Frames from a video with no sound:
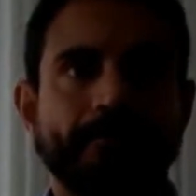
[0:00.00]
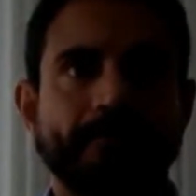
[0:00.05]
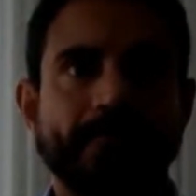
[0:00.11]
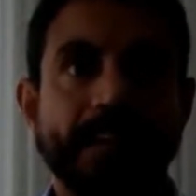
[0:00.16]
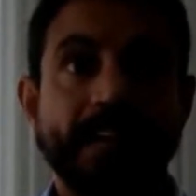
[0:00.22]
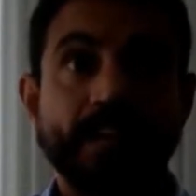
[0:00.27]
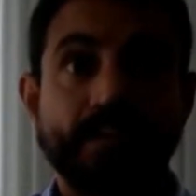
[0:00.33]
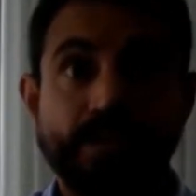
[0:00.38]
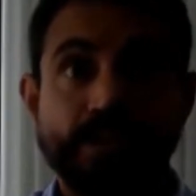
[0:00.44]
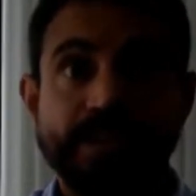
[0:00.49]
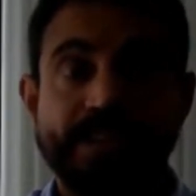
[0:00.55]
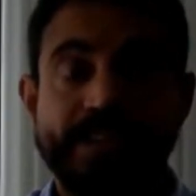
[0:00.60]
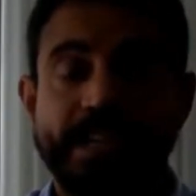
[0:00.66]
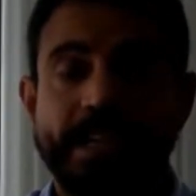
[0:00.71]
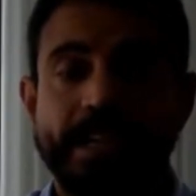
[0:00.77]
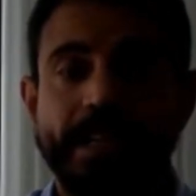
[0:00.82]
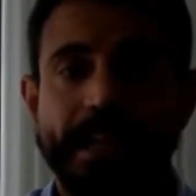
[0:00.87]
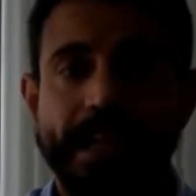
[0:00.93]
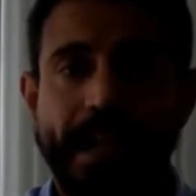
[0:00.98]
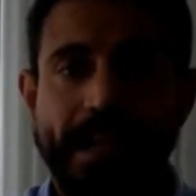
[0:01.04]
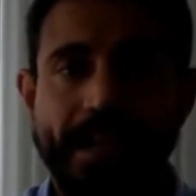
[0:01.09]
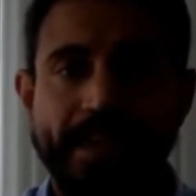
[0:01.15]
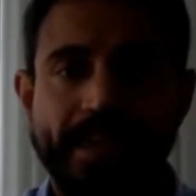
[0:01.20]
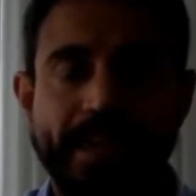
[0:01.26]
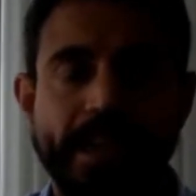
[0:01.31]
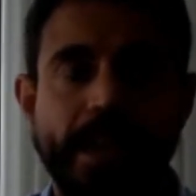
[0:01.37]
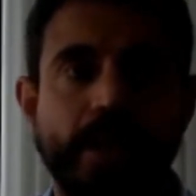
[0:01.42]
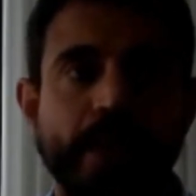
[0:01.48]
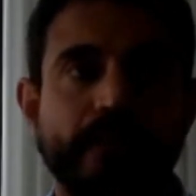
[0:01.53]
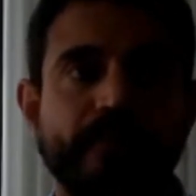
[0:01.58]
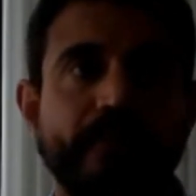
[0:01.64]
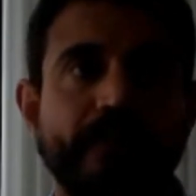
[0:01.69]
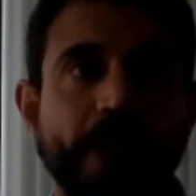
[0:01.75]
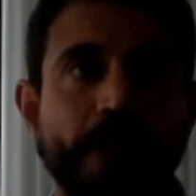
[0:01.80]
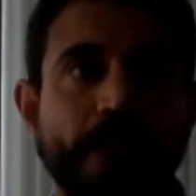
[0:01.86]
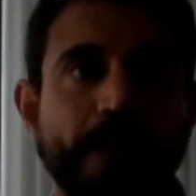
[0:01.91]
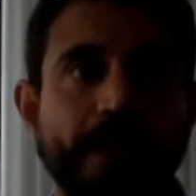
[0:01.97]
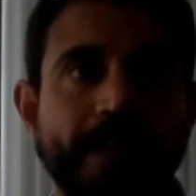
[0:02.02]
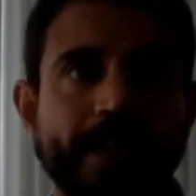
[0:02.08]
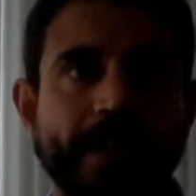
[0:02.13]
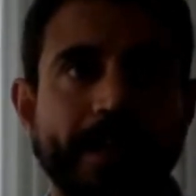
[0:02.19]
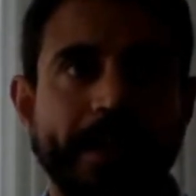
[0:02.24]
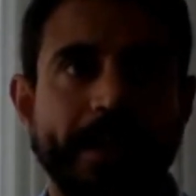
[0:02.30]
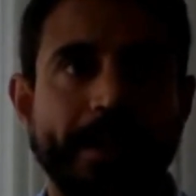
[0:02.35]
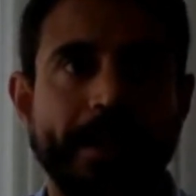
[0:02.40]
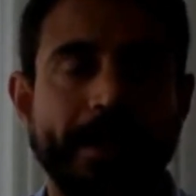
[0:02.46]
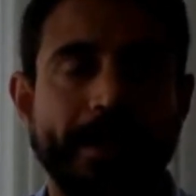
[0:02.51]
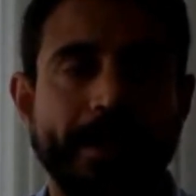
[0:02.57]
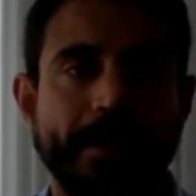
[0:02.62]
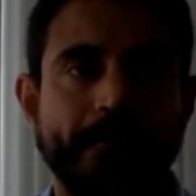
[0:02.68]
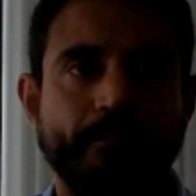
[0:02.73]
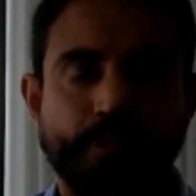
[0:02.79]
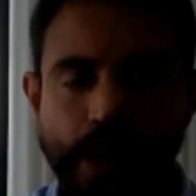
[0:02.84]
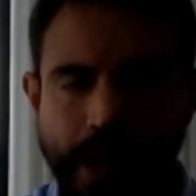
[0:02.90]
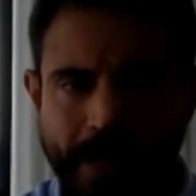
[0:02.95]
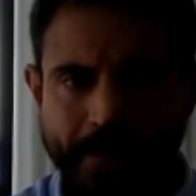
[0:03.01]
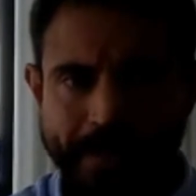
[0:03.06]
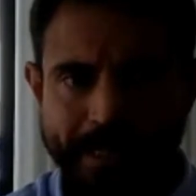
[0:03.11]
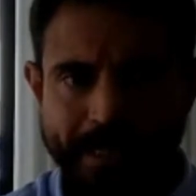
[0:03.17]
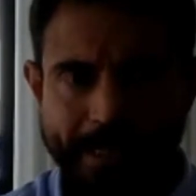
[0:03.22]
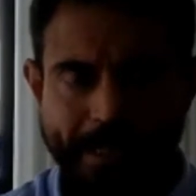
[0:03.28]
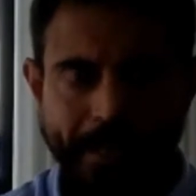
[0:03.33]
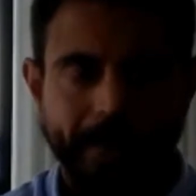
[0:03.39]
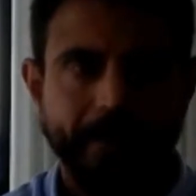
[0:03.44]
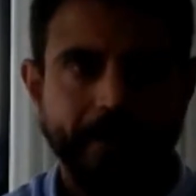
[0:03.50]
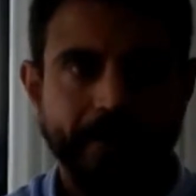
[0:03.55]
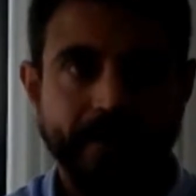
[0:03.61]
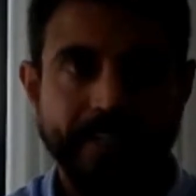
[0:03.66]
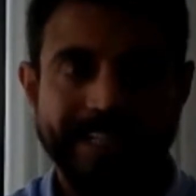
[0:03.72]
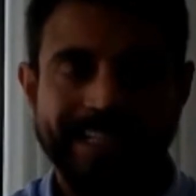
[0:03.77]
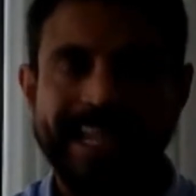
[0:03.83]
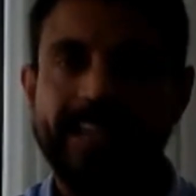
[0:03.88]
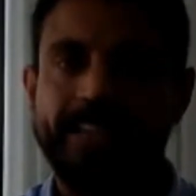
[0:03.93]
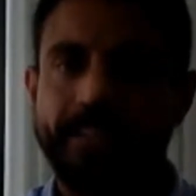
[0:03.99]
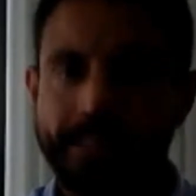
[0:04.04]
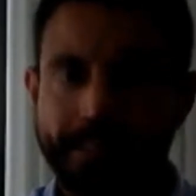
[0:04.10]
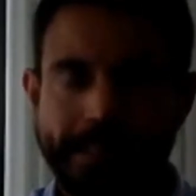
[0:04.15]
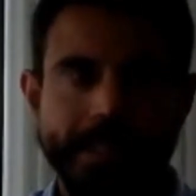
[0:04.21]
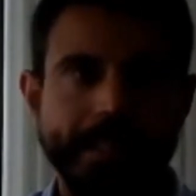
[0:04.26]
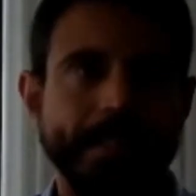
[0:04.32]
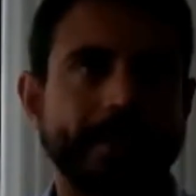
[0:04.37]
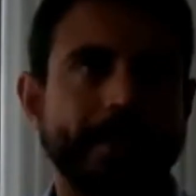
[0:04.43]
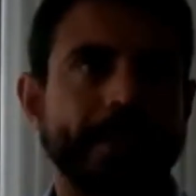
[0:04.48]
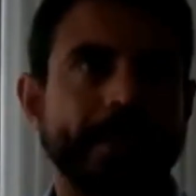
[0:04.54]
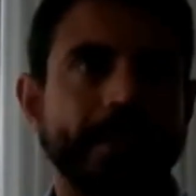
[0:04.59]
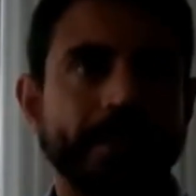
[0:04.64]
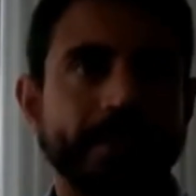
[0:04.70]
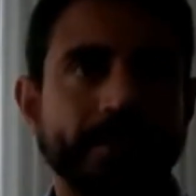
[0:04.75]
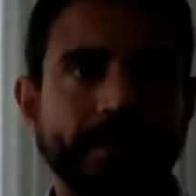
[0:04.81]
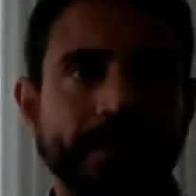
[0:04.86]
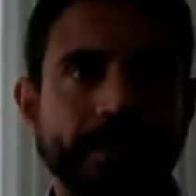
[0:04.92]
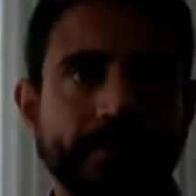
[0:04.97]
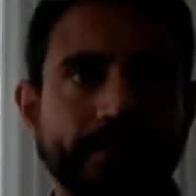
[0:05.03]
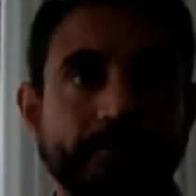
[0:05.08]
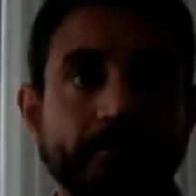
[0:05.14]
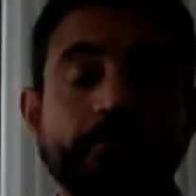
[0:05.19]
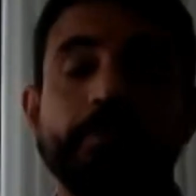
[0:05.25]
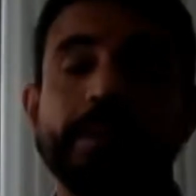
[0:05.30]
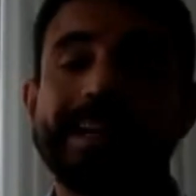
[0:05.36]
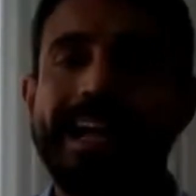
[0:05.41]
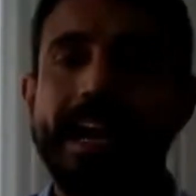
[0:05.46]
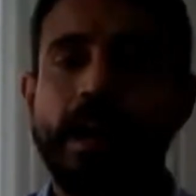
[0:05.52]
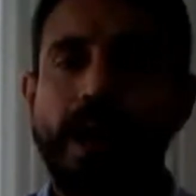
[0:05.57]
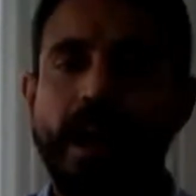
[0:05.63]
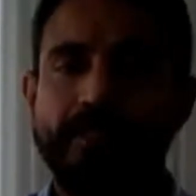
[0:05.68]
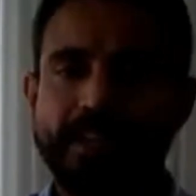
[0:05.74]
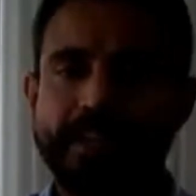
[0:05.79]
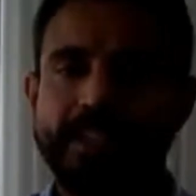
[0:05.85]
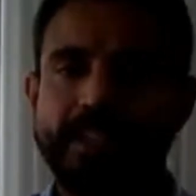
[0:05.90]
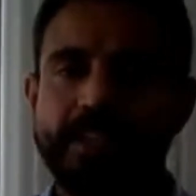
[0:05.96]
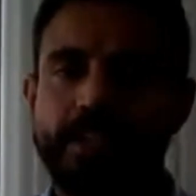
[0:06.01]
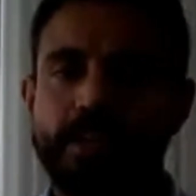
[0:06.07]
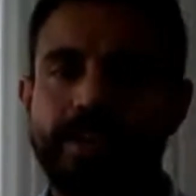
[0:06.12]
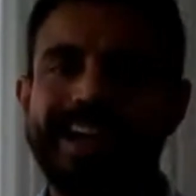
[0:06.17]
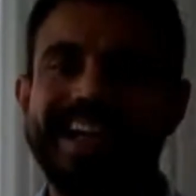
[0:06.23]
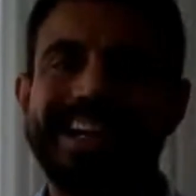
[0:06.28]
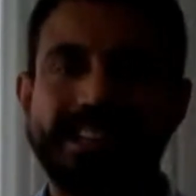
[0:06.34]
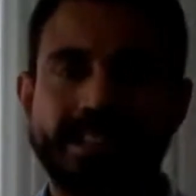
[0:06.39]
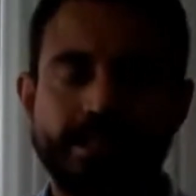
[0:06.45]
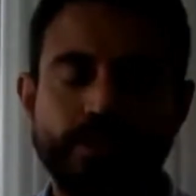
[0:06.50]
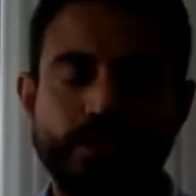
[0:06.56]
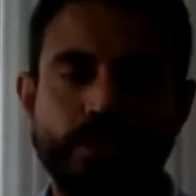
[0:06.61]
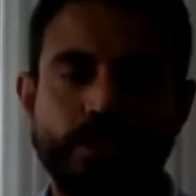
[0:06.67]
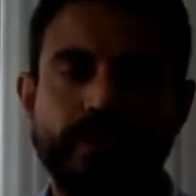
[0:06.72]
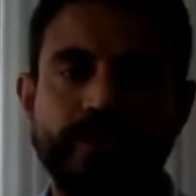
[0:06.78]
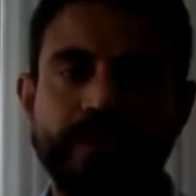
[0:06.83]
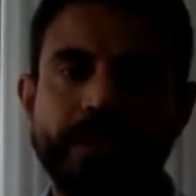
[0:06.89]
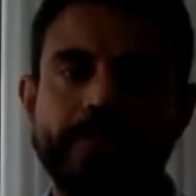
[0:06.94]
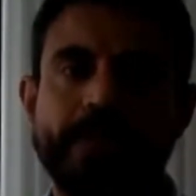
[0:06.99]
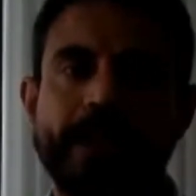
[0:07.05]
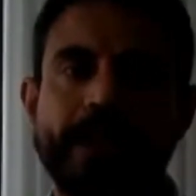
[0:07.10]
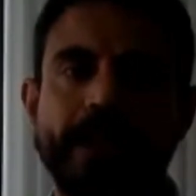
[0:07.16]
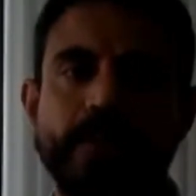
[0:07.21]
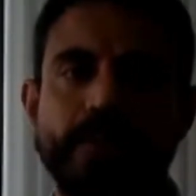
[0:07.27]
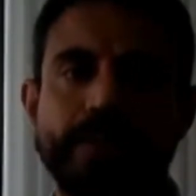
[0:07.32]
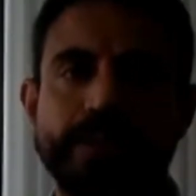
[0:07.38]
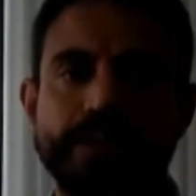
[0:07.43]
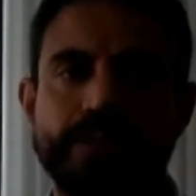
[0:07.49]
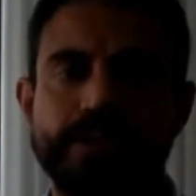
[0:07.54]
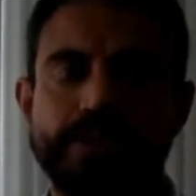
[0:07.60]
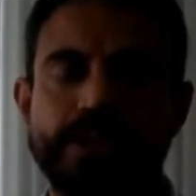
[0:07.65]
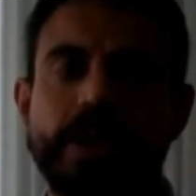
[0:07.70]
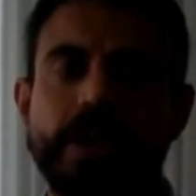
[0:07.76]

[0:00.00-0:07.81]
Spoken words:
interesting, and they are very promising, to say the least. But now, obviously, there is neurofeedback research